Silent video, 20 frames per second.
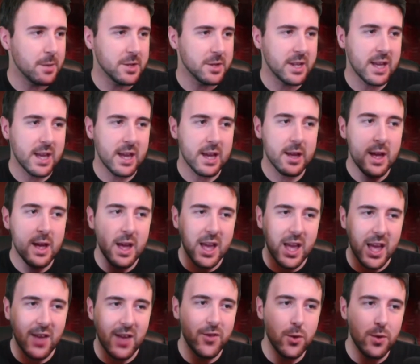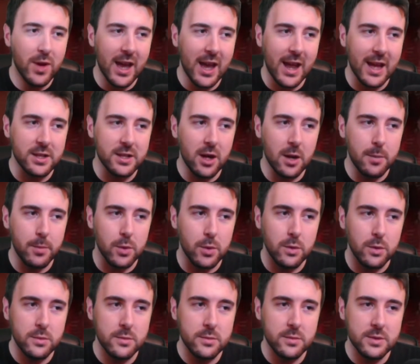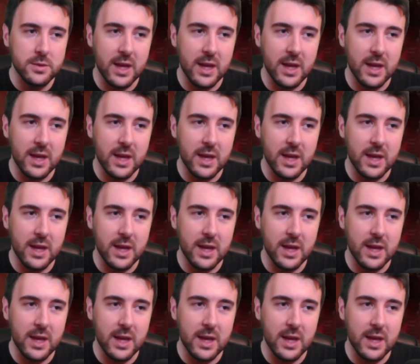element here. If you get a double,